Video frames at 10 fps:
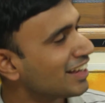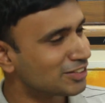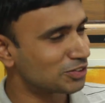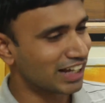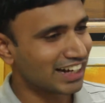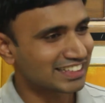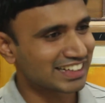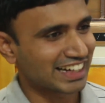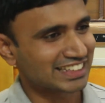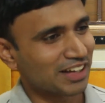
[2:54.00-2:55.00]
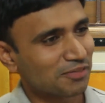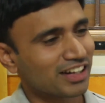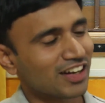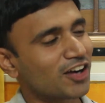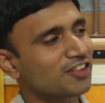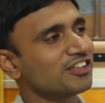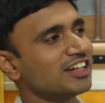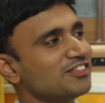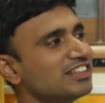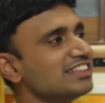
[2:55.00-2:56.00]
So that is an example. A lot of our
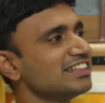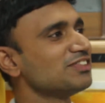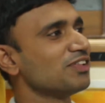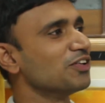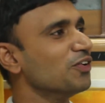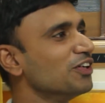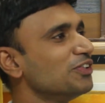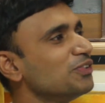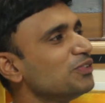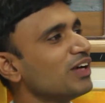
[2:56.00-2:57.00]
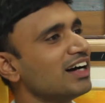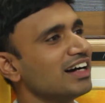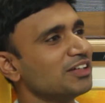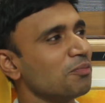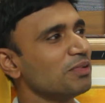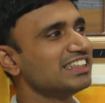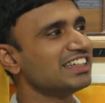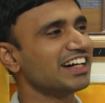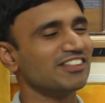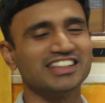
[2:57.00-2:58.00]
investors we go to
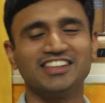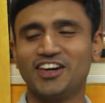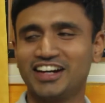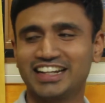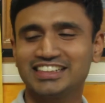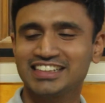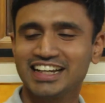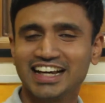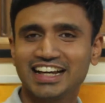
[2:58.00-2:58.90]
pitch our rockets